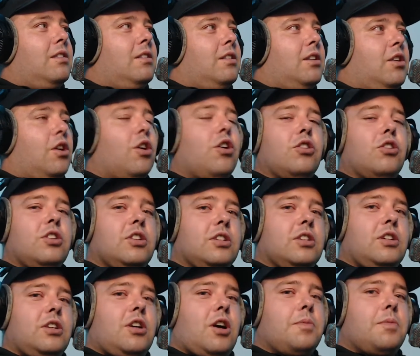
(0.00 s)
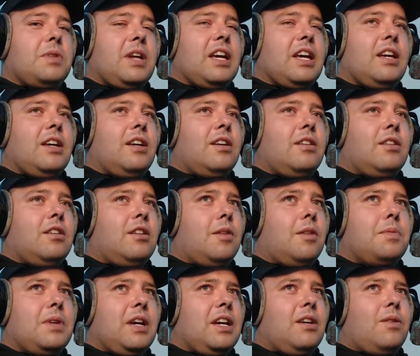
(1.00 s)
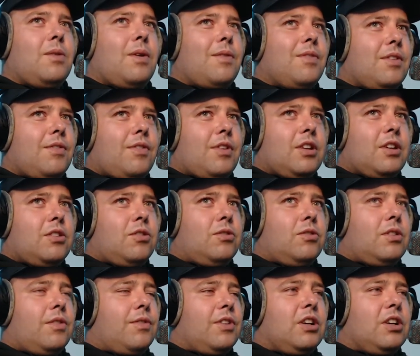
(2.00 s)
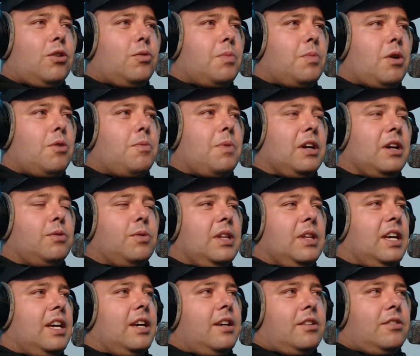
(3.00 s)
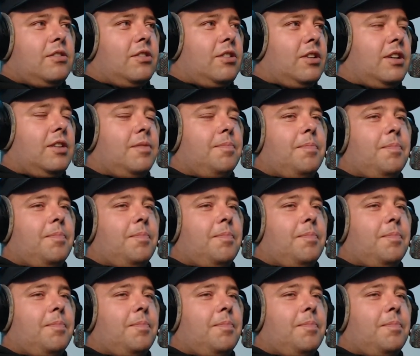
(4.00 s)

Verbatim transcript: like a Honda Cub ninety, Club ninety, whatever the fuck they're called. They're really old motorbikes with the gears on it.